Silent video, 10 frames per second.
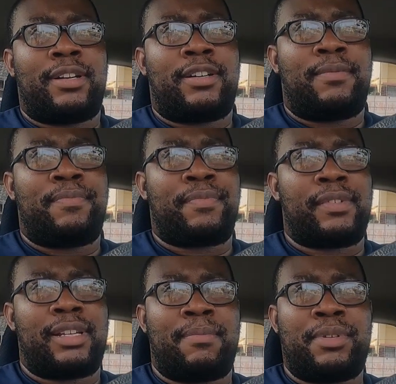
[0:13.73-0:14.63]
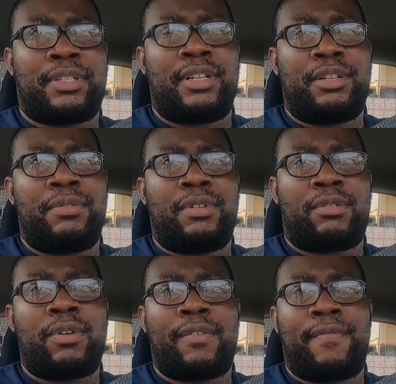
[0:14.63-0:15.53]
I'm just gonna do
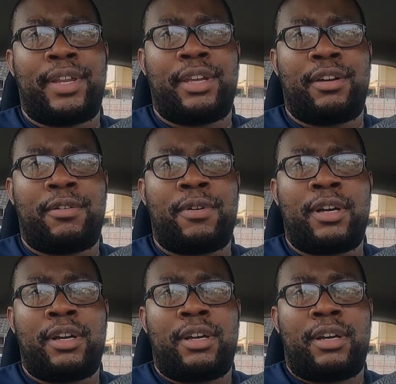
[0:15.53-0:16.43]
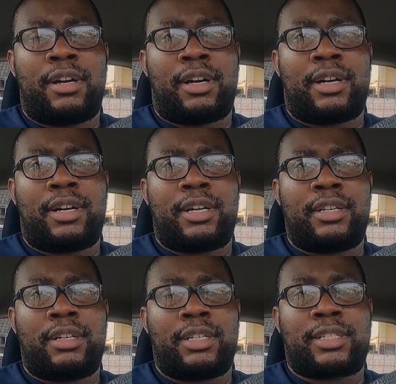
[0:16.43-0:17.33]
a quick video
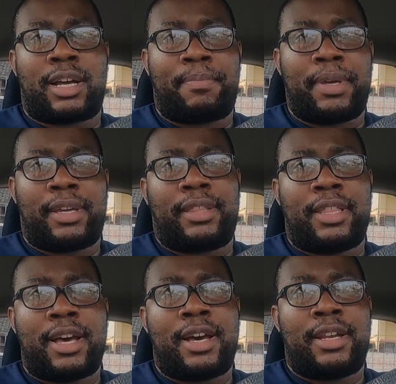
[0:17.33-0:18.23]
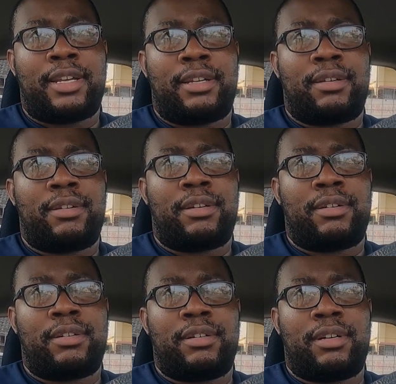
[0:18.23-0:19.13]
on a topic that
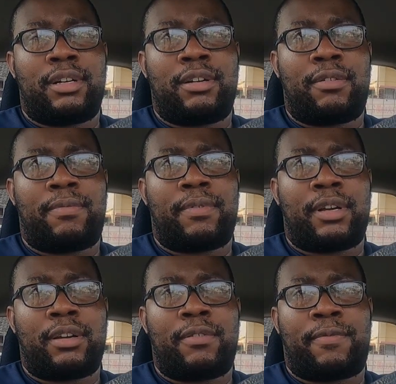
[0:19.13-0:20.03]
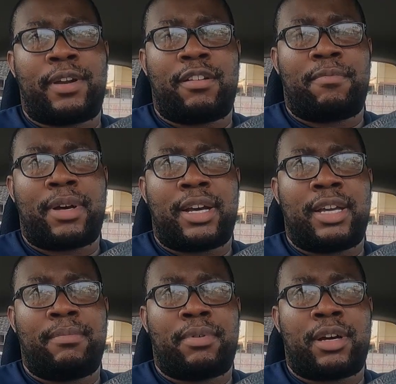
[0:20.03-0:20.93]
a good friend of
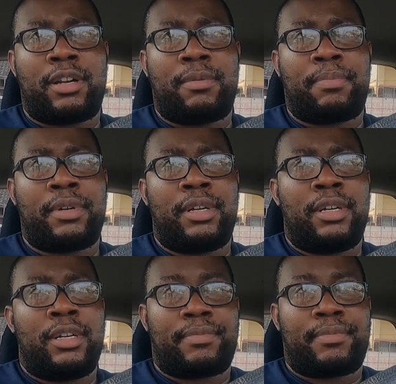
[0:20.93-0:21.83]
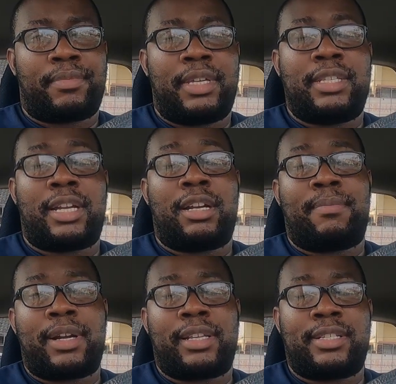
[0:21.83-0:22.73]
mine brought up. He's not an
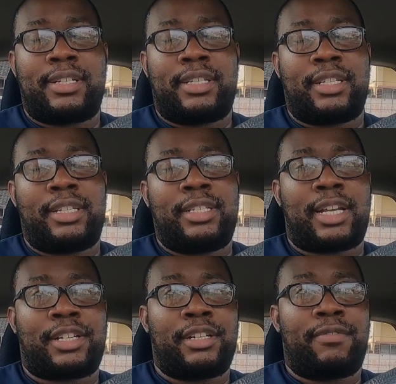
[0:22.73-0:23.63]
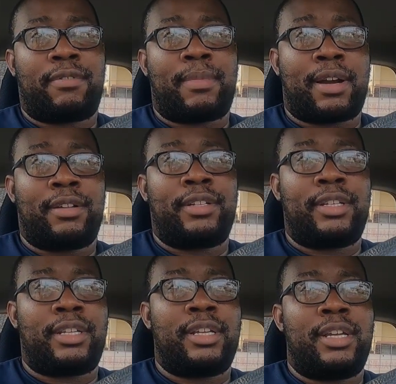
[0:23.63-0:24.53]
American citizen, he's actually from
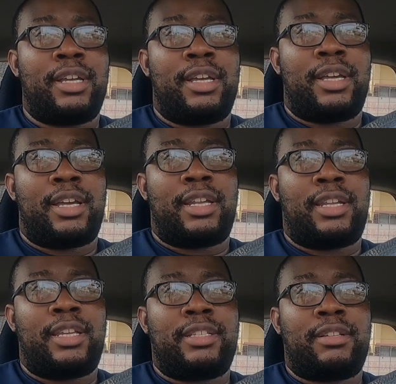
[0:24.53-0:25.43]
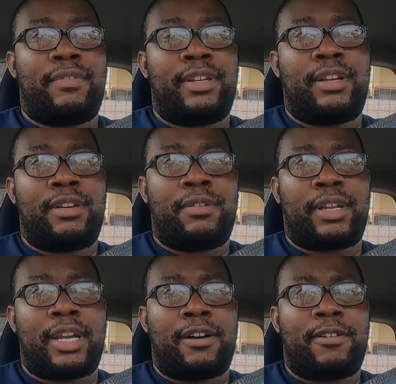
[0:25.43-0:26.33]
Ireland, and he's living here in
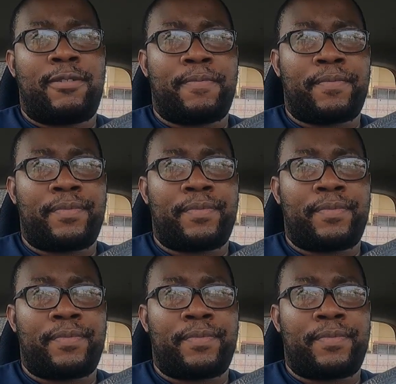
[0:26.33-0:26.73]
Okinawa.